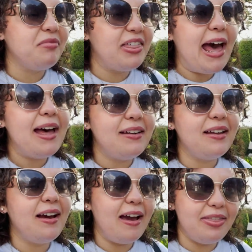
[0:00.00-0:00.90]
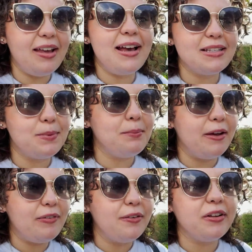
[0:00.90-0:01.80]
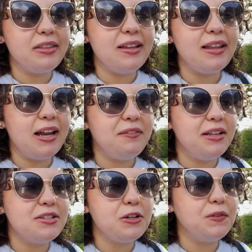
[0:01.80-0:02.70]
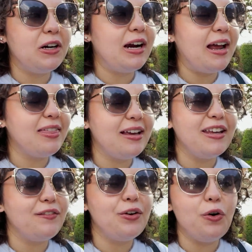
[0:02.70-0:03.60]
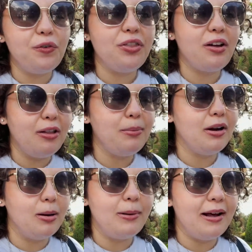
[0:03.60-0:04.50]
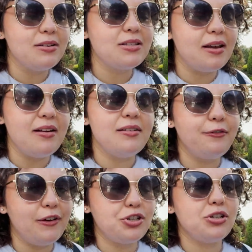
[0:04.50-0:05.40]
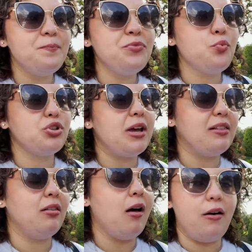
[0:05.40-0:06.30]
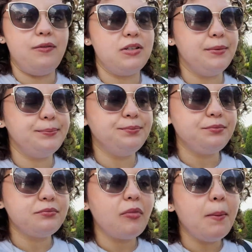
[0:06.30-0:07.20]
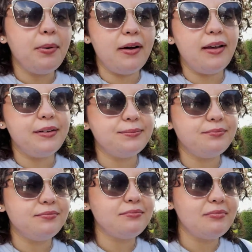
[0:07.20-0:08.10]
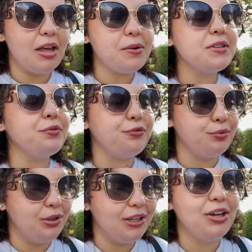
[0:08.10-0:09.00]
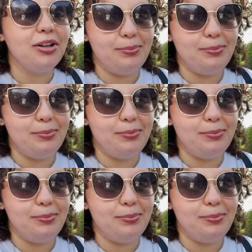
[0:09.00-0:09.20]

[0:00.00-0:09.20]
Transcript: That, I think, has been my favorite thing that I've eaten so far. I think even over the Columbia Harbor House uh, fish, which I loved, but that was a really good